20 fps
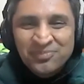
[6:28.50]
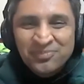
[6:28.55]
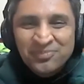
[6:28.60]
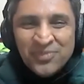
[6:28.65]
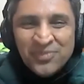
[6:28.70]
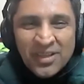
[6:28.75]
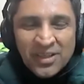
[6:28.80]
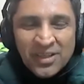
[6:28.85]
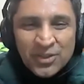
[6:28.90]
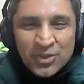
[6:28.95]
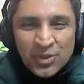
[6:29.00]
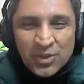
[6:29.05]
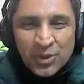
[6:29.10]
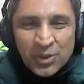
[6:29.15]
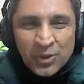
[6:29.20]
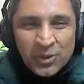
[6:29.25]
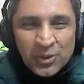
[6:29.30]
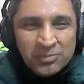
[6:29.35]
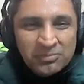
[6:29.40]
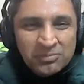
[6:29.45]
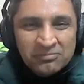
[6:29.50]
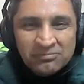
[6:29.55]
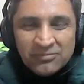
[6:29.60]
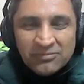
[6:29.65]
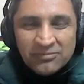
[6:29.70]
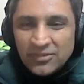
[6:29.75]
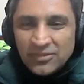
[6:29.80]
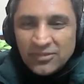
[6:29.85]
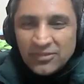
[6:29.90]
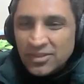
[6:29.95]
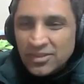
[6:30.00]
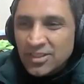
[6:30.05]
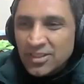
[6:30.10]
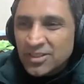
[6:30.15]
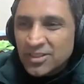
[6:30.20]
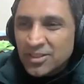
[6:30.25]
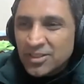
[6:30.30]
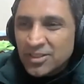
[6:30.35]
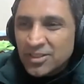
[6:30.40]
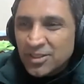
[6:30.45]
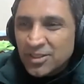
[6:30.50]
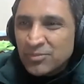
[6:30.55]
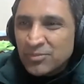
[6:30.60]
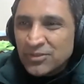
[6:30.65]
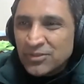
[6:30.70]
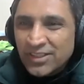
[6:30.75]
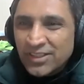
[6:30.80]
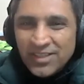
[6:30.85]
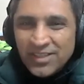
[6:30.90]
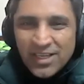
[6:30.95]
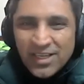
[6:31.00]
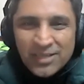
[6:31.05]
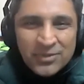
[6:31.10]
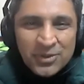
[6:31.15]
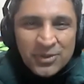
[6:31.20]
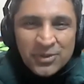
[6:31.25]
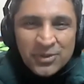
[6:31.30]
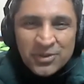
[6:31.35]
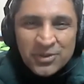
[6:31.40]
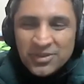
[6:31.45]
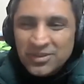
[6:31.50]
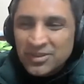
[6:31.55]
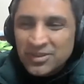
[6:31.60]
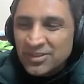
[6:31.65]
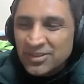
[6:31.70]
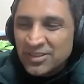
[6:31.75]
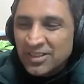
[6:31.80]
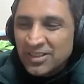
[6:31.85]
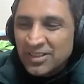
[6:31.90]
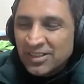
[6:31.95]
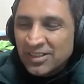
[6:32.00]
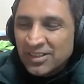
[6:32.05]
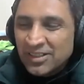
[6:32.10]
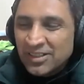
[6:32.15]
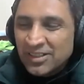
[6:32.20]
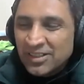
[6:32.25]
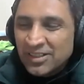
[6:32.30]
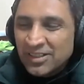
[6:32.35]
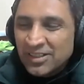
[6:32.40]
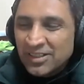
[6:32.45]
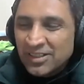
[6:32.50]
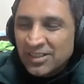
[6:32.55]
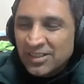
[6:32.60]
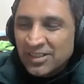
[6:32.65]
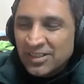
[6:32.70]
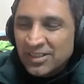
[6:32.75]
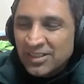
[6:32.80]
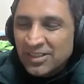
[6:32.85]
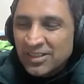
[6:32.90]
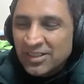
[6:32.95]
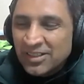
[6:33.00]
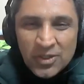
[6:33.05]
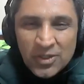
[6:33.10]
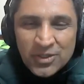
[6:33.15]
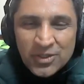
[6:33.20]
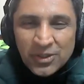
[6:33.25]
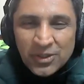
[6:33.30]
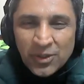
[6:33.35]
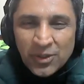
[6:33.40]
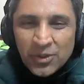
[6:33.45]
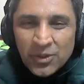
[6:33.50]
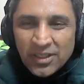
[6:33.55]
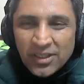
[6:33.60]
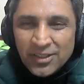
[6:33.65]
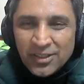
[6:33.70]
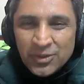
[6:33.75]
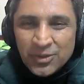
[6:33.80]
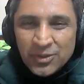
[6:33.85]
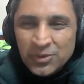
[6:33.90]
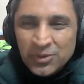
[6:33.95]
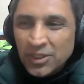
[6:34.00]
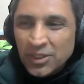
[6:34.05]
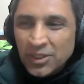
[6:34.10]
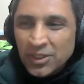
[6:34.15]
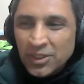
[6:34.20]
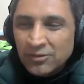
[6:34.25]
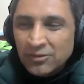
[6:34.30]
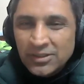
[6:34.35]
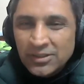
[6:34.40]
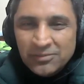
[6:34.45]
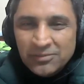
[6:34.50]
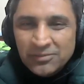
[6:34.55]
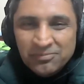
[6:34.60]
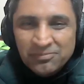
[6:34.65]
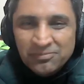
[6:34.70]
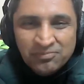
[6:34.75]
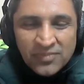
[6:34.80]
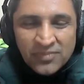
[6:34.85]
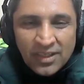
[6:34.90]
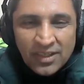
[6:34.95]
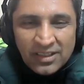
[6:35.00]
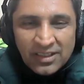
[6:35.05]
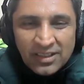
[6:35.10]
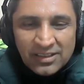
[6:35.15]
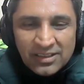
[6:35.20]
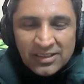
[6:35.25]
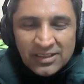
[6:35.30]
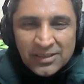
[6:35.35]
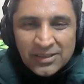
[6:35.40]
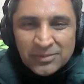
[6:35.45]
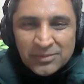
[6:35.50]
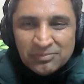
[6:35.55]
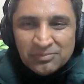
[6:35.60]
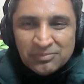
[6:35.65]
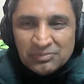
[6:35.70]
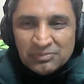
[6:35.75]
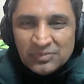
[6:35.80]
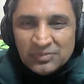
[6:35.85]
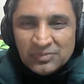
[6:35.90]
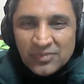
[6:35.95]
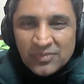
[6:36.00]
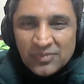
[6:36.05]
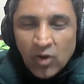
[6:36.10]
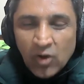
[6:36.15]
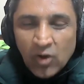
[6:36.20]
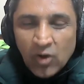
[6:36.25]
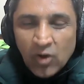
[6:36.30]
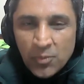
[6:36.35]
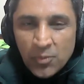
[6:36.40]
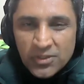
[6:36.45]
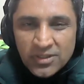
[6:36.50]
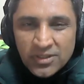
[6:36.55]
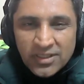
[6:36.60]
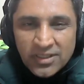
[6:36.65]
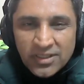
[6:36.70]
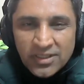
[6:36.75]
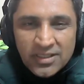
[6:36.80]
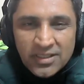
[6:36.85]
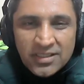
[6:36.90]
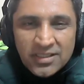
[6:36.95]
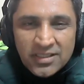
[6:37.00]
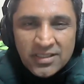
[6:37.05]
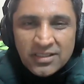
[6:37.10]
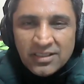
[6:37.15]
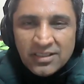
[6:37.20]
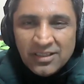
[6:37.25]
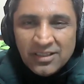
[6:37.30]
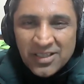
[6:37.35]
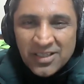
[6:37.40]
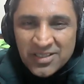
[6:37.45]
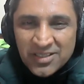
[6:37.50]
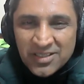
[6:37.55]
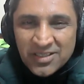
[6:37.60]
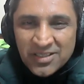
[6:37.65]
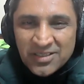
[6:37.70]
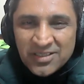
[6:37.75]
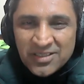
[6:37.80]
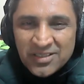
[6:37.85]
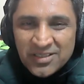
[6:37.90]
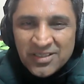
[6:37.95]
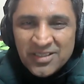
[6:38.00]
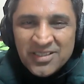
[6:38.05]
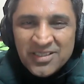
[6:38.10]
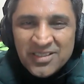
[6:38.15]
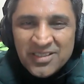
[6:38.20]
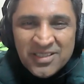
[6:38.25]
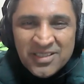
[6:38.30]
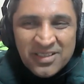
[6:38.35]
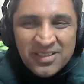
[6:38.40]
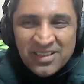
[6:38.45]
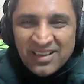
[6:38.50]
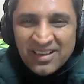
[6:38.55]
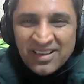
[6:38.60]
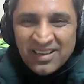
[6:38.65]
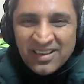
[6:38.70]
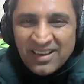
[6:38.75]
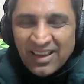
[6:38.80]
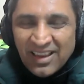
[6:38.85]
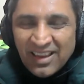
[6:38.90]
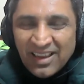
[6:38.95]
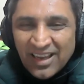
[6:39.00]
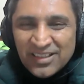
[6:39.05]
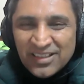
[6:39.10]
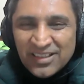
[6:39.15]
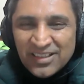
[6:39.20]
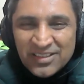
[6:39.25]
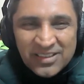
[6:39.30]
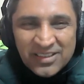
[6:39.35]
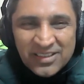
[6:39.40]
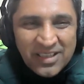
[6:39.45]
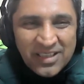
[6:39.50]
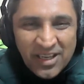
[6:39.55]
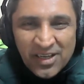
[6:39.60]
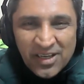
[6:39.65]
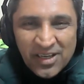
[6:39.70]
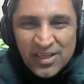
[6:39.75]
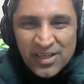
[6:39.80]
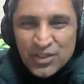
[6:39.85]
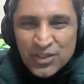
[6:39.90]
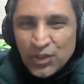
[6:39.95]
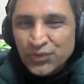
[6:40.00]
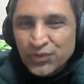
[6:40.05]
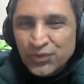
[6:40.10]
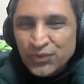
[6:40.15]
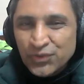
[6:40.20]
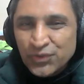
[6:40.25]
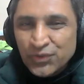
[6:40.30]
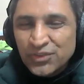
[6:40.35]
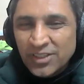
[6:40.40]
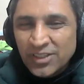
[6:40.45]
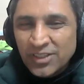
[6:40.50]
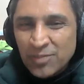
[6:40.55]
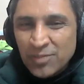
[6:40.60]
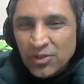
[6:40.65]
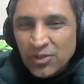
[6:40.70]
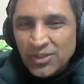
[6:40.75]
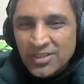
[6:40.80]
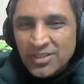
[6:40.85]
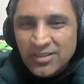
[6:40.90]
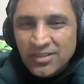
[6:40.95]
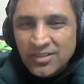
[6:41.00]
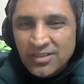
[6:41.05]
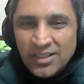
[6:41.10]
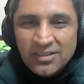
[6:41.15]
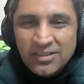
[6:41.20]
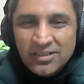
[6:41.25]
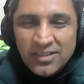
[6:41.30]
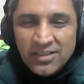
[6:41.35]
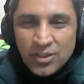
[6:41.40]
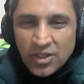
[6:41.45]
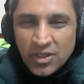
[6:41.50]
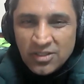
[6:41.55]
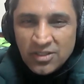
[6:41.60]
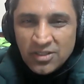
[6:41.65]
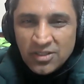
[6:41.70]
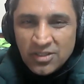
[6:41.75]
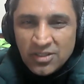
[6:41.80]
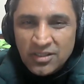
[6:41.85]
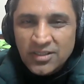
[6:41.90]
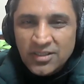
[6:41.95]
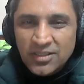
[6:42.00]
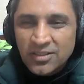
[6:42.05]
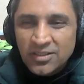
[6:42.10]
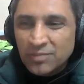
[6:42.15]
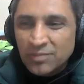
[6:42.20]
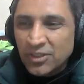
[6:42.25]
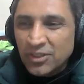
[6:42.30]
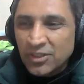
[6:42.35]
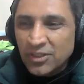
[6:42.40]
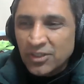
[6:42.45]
So this is a perfect time to um, also look into our um, opportunities, diseases, and the areas of therapeutics that the educational system requires.